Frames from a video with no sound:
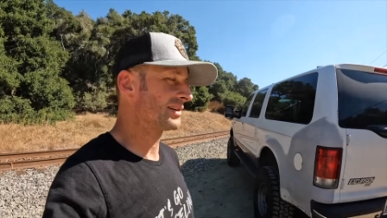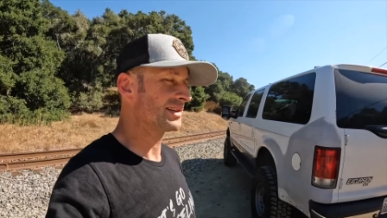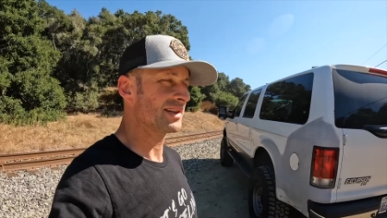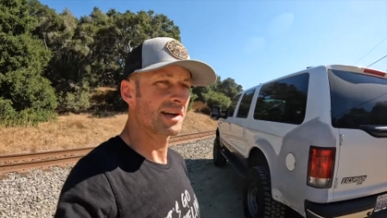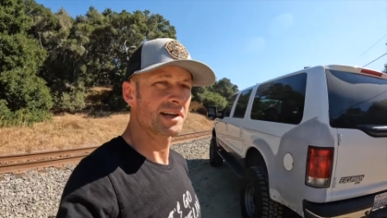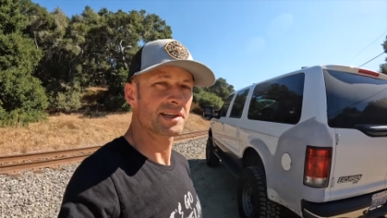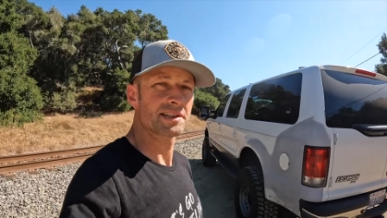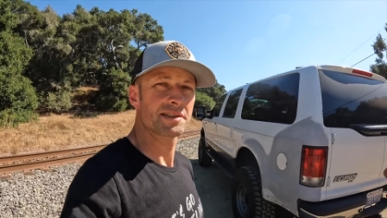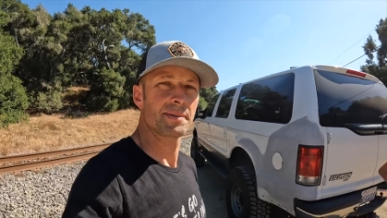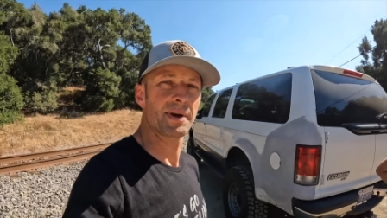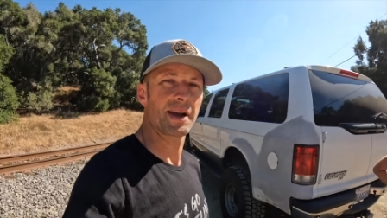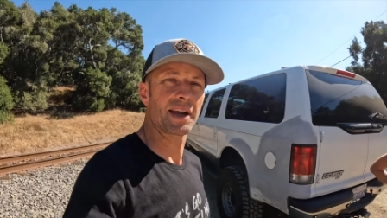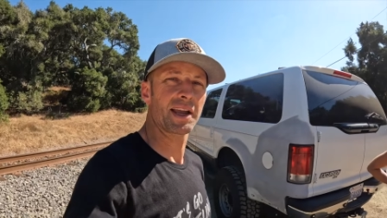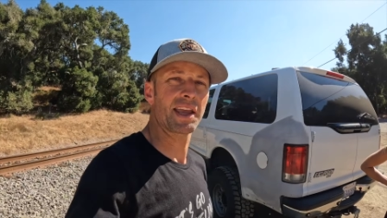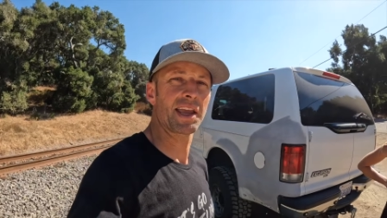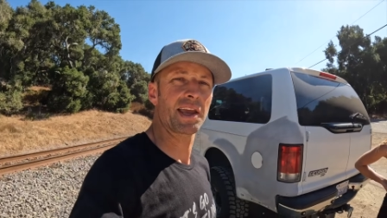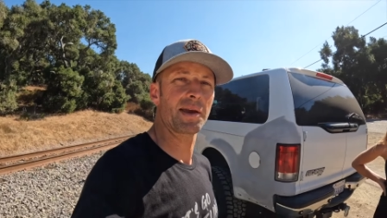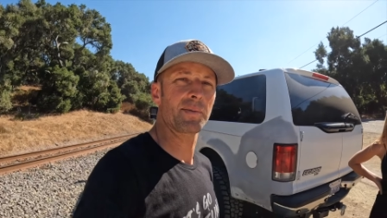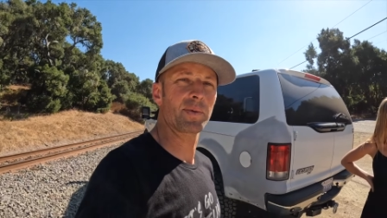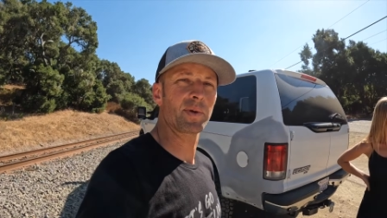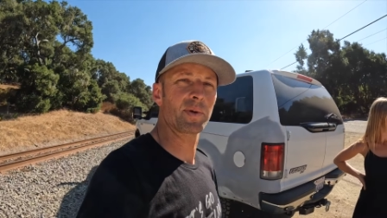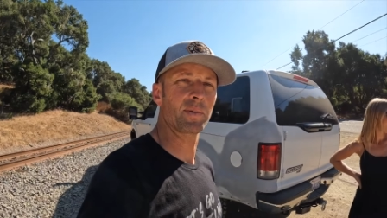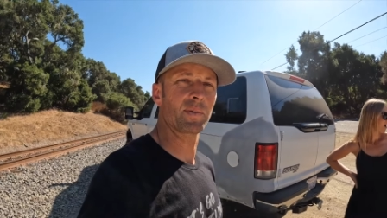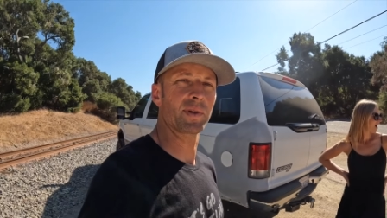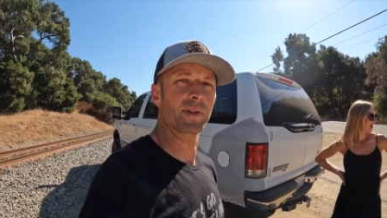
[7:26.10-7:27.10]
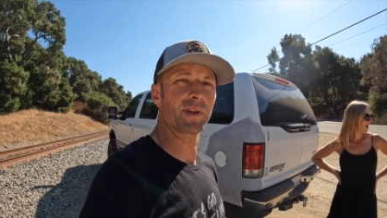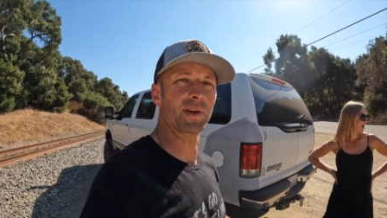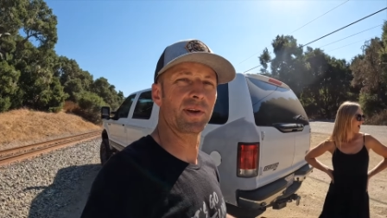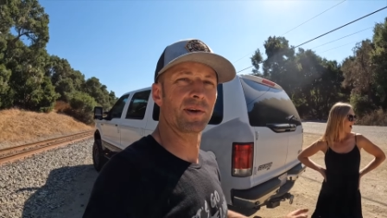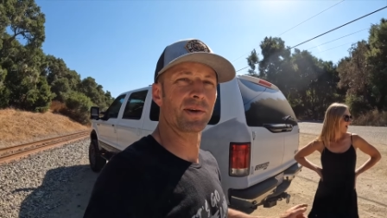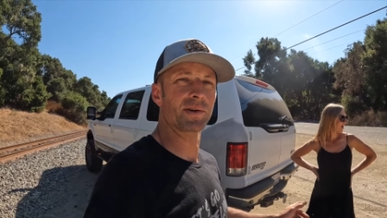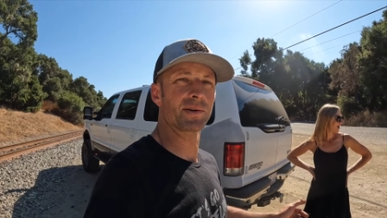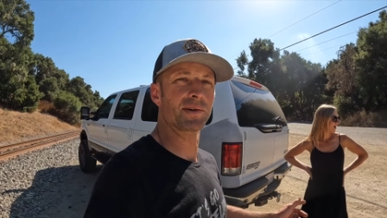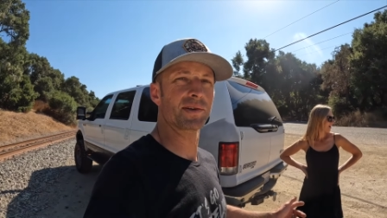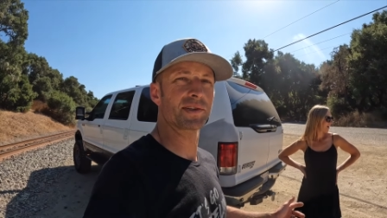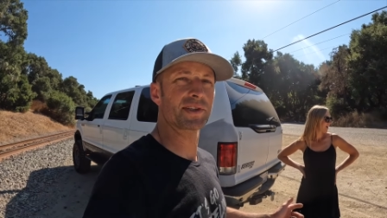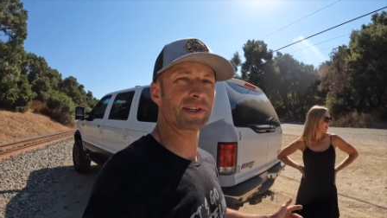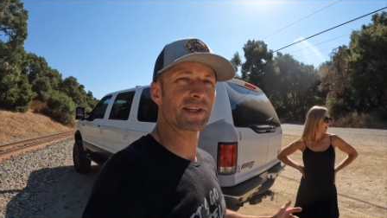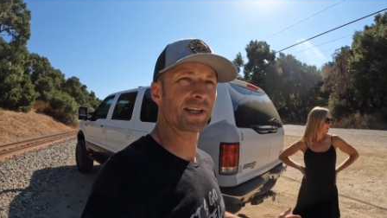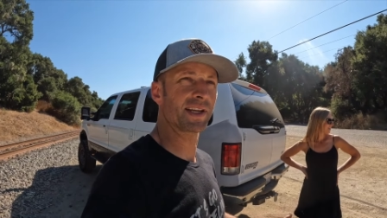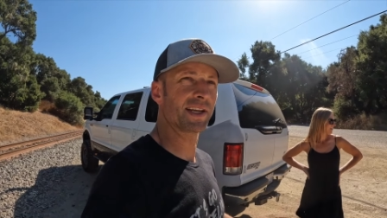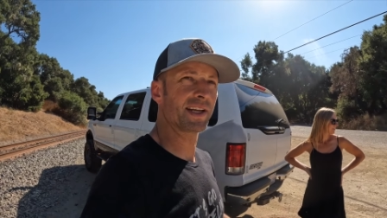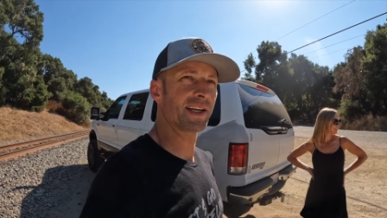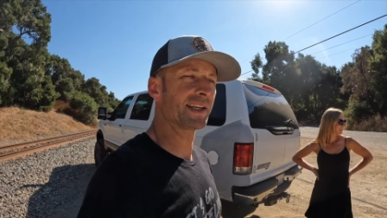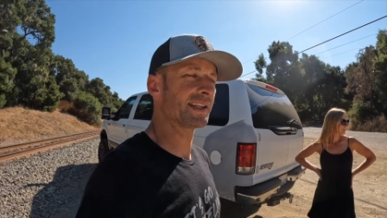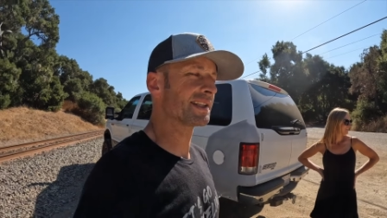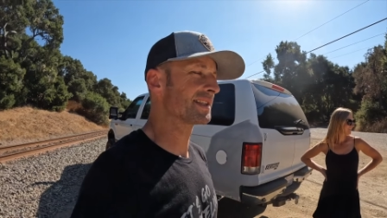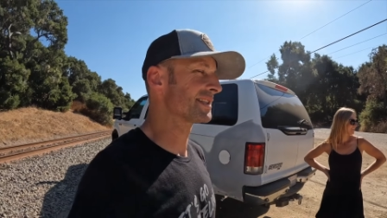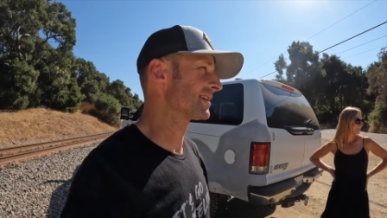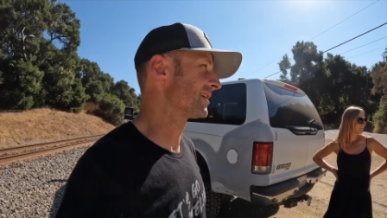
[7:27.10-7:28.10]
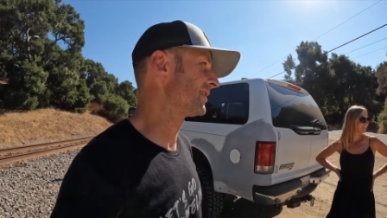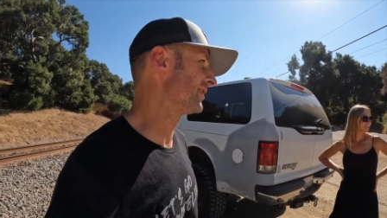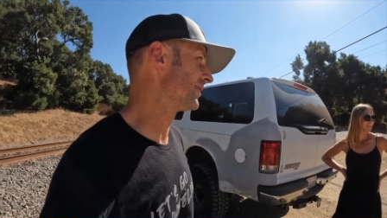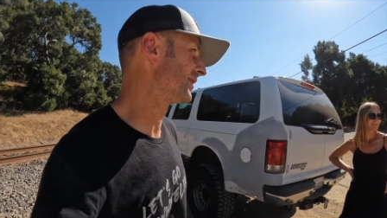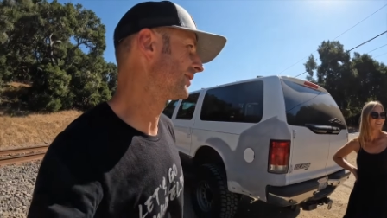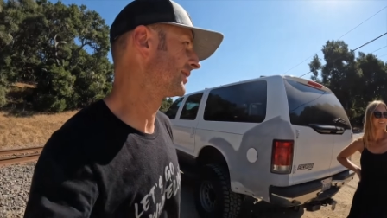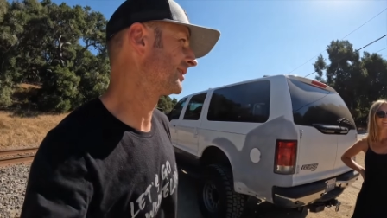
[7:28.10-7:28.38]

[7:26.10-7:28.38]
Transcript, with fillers: talks about camping with the girls in it. So